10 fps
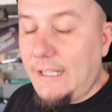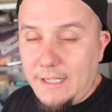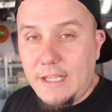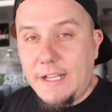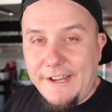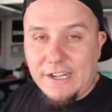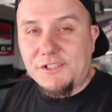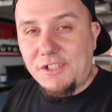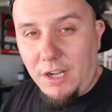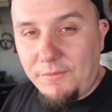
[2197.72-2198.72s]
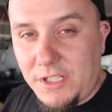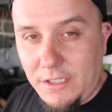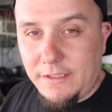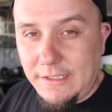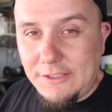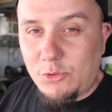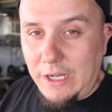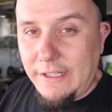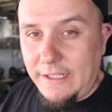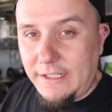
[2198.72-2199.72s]
I need to get an airsoft gun. That's
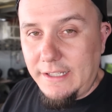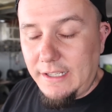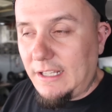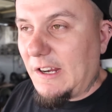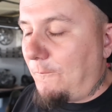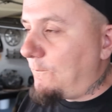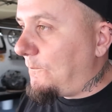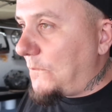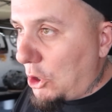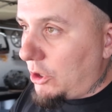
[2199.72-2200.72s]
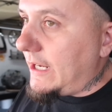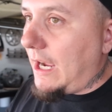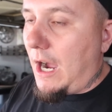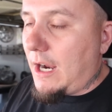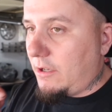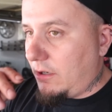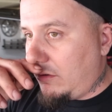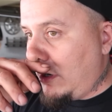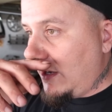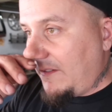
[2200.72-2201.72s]
what I need to get. Like a fully
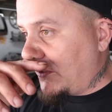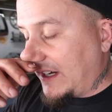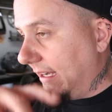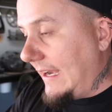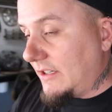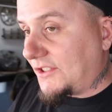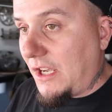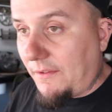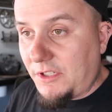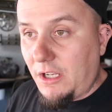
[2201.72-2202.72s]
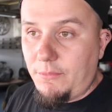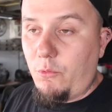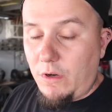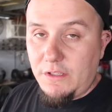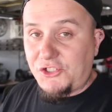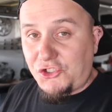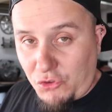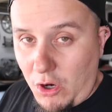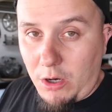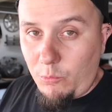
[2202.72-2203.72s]
auto freaking airsoft gun, but one of the
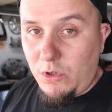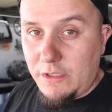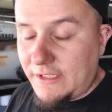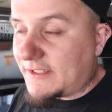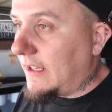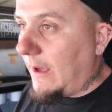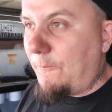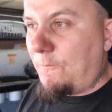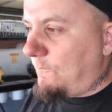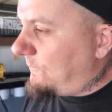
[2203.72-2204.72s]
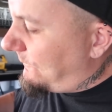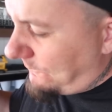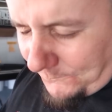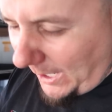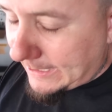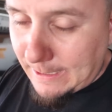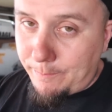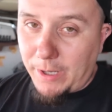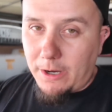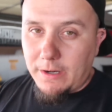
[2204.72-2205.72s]
strong ones that's gonna fuck a
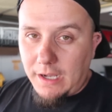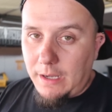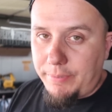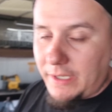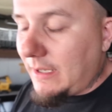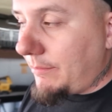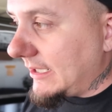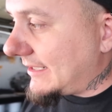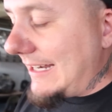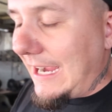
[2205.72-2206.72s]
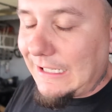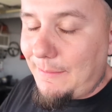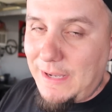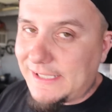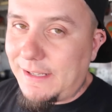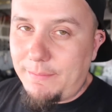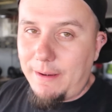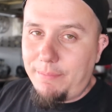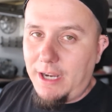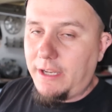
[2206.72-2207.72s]
bird up but it's not gonna mess up
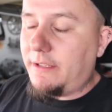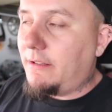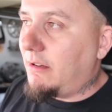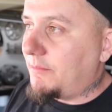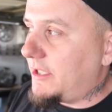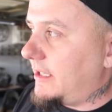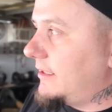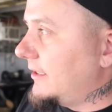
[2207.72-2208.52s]
my bike. You know what I'm saying?